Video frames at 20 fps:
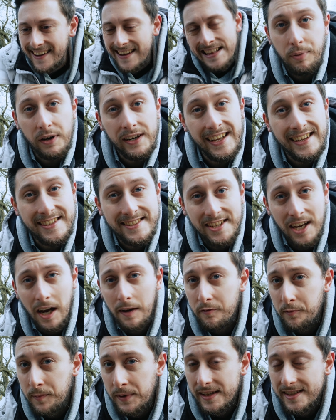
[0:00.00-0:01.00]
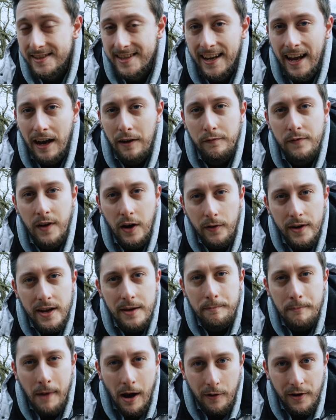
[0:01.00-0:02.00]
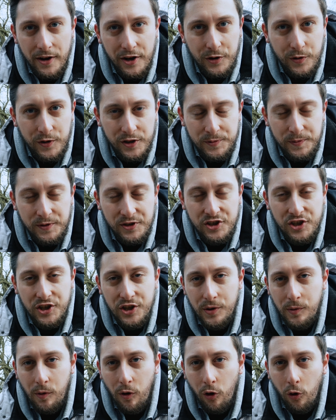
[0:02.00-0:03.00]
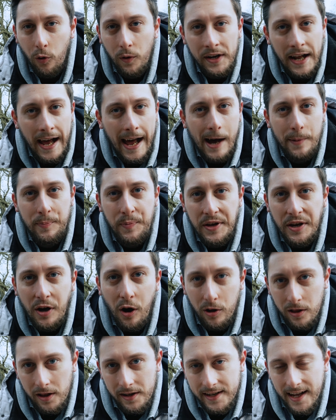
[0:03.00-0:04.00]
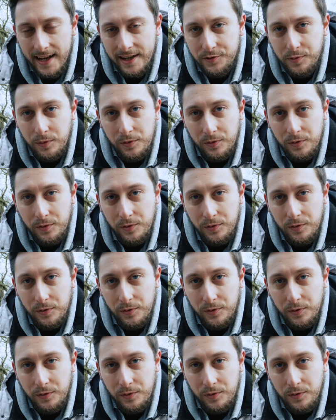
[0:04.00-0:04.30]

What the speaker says: But it is time for me to say a very Merry Christmas to you all and Happy Holidays.